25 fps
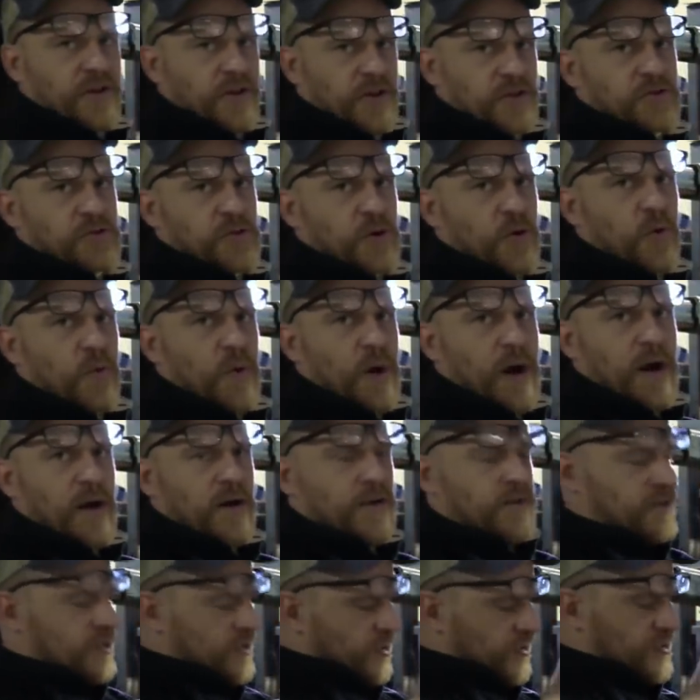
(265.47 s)
control
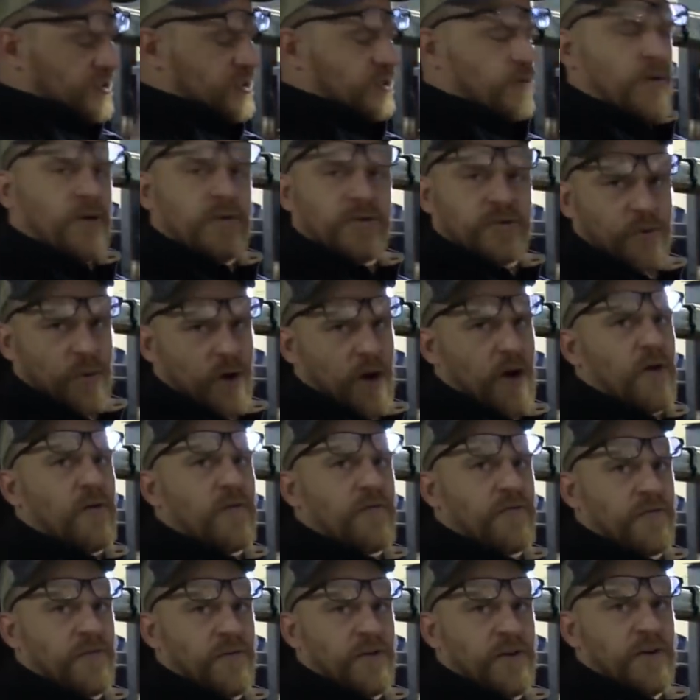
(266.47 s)
wire, still 0 12,
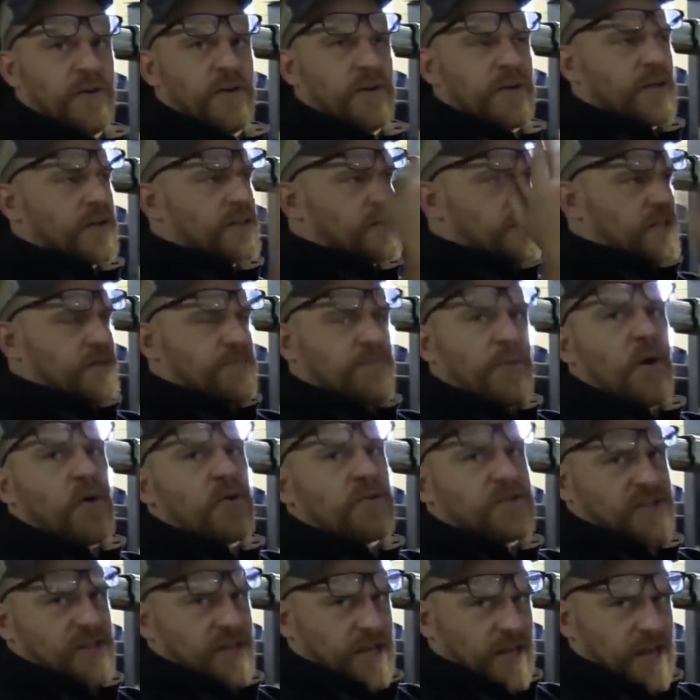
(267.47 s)
because it's
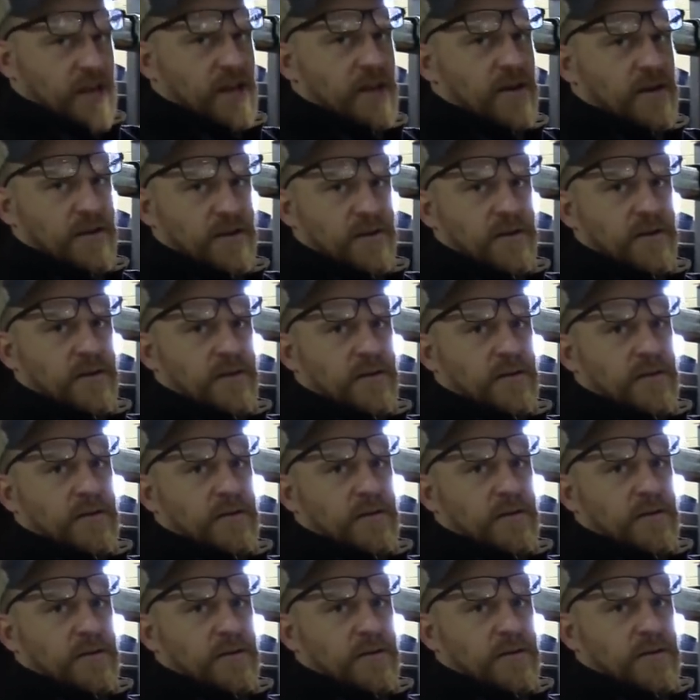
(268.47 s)
pulsing it. But it would be a
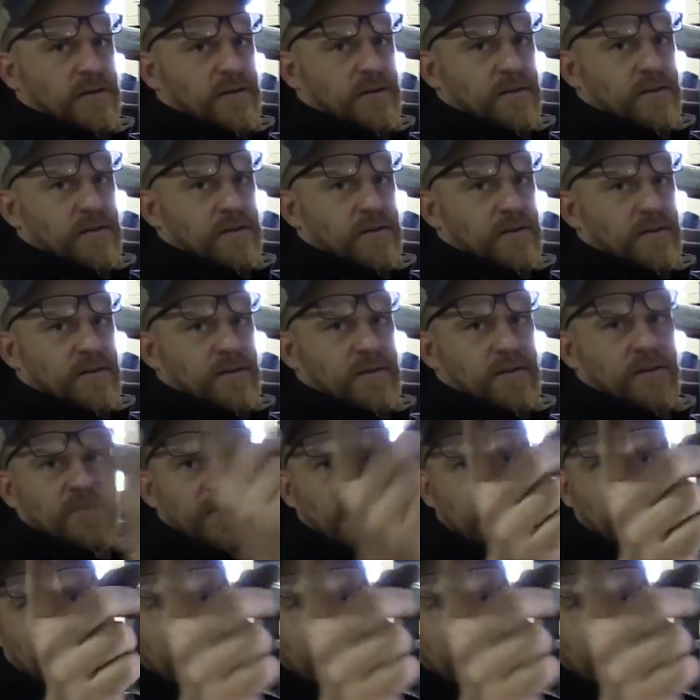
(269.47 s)
constant high. It'd be